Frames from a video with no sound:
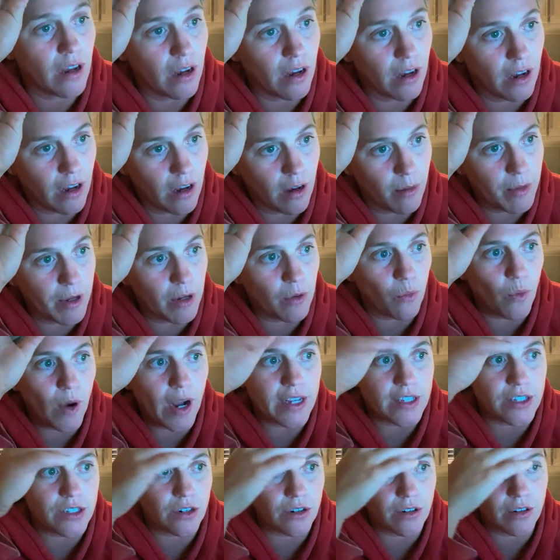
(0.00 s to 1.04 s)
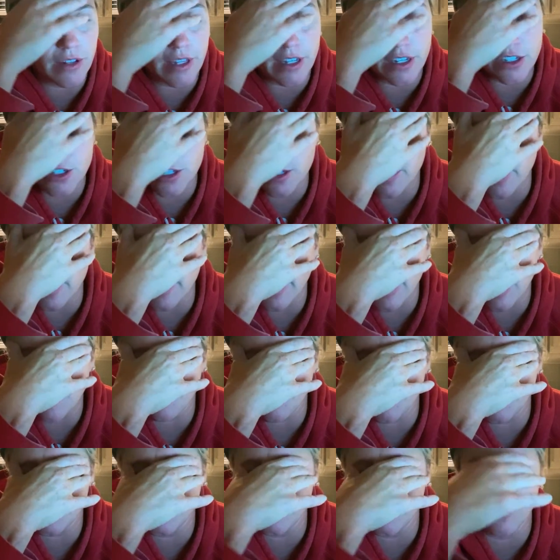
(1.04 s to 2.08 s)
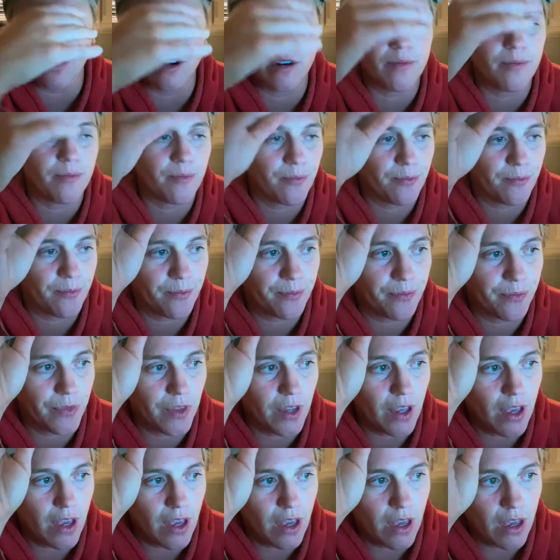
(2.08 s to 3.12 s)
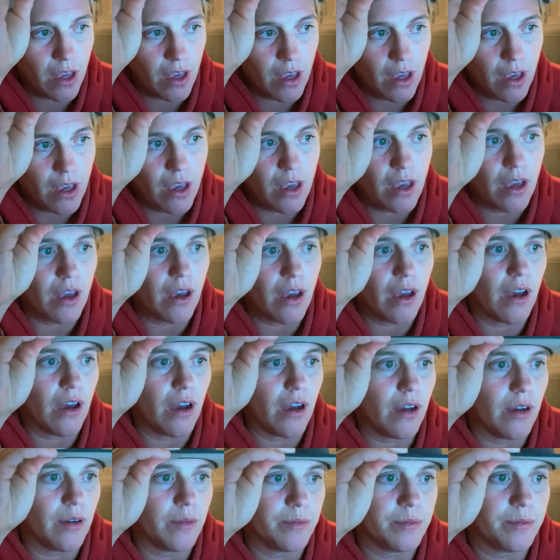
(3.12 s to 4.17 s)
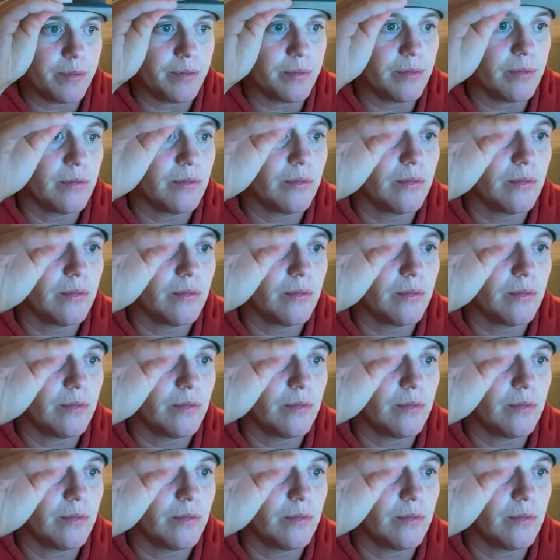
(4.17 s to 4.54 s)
and why certain things should then happen here. The